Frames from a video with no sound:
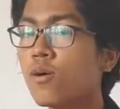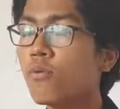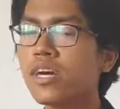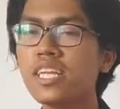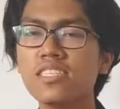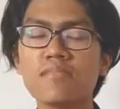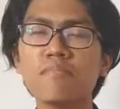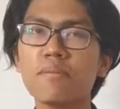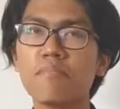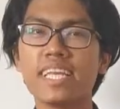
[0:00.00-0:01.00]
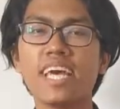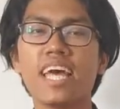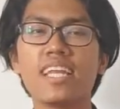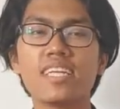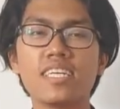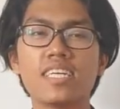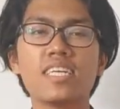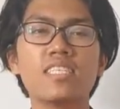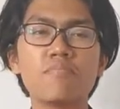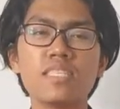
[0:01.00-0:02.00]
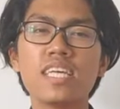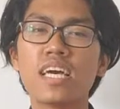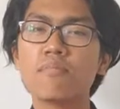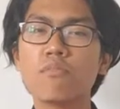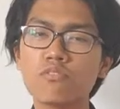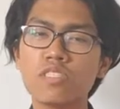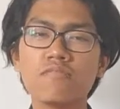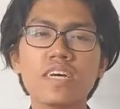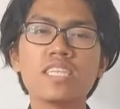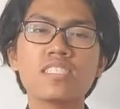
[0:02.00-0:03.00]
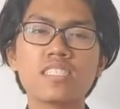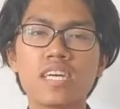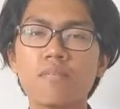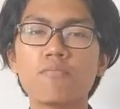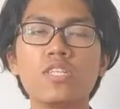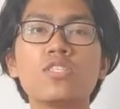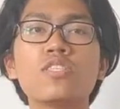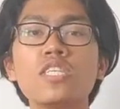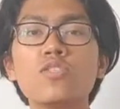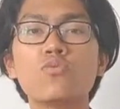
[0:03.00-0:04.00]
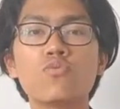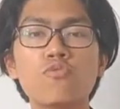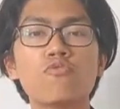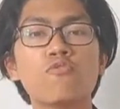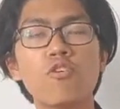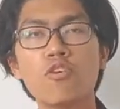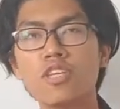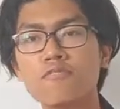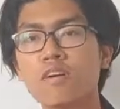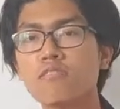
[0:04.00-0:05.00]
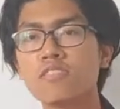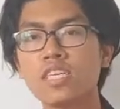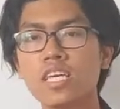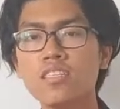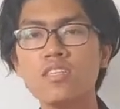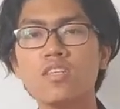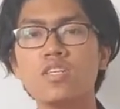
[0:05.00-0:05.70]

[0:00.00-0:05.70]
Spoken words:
What is mean by that? It means that most devices come with 3 to 4 default skins